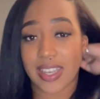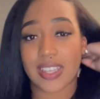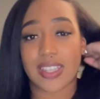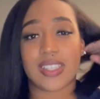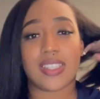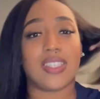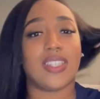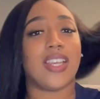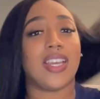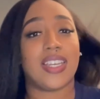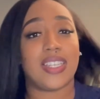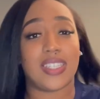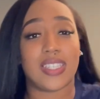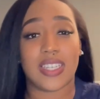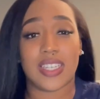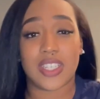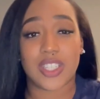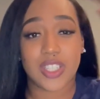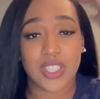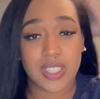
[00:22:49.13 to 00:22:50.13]
last
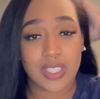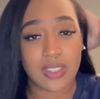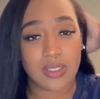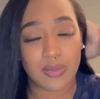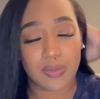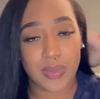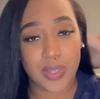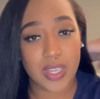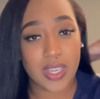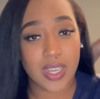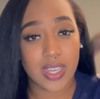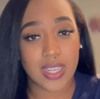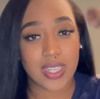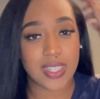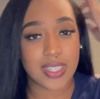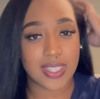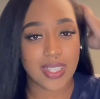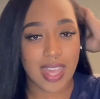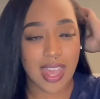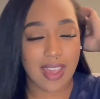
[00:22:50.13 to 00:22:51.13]
session
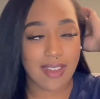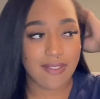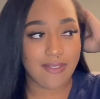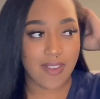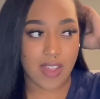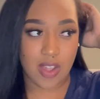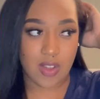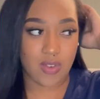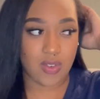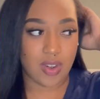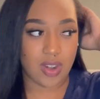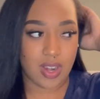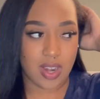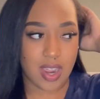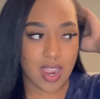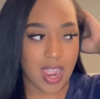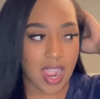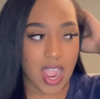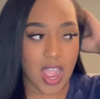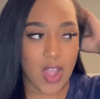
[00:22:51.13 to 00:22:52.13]
because I found
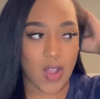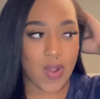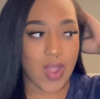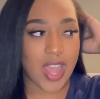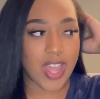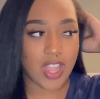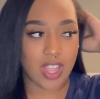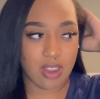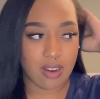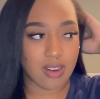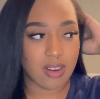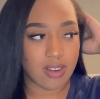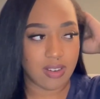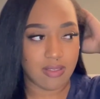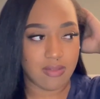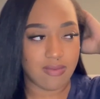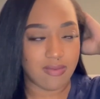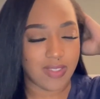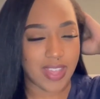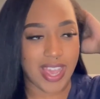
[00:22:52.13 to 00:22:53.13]
how I learned.
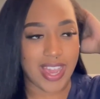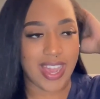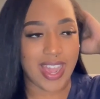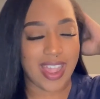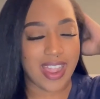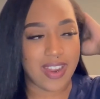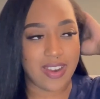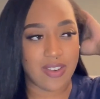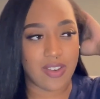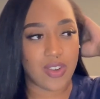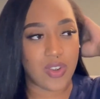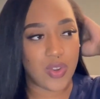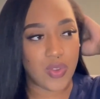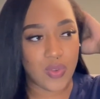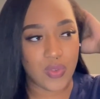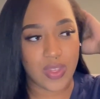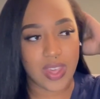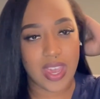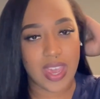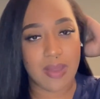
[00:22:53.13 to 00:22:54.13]
Like, I knew
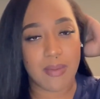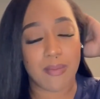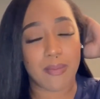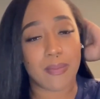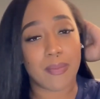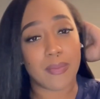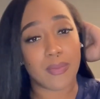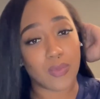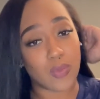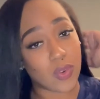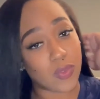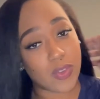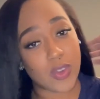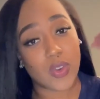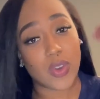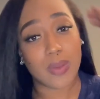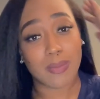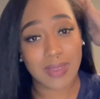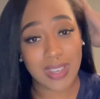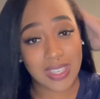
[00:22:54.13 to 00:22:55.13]
that
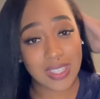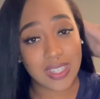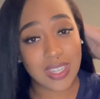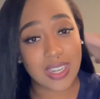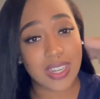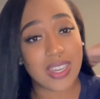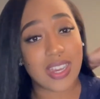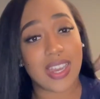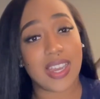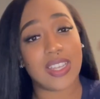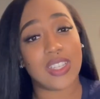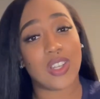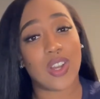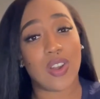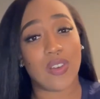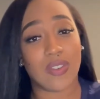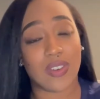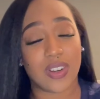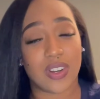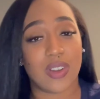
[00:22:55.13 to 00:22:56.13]
reviewing my study guides
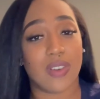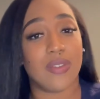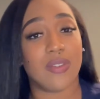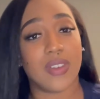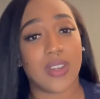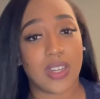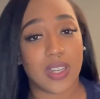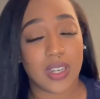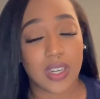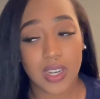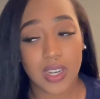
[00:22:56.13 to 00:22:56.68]
over and over,